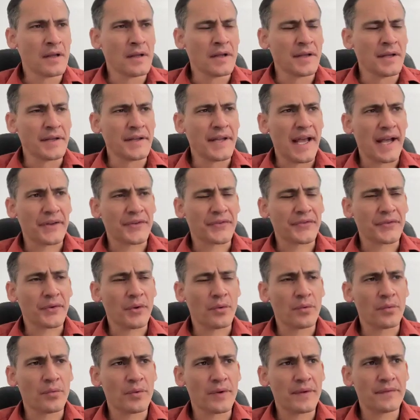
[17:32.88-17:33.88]
Yeah,
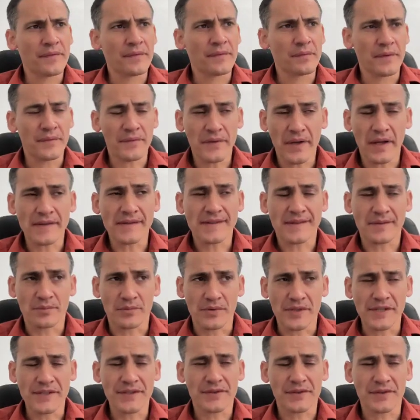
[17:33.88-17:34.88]
so we've done some
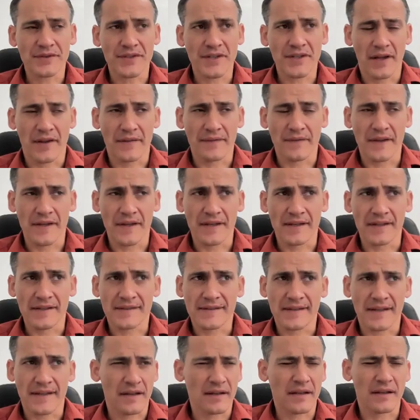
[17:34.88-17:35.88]
research on
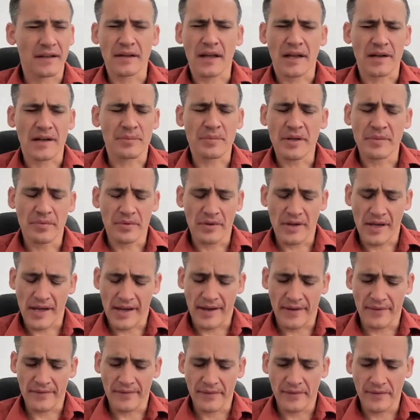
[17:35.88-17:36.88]
this, and a lot of people
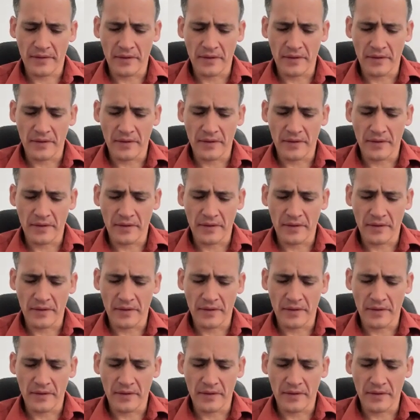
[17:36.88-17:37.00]
have.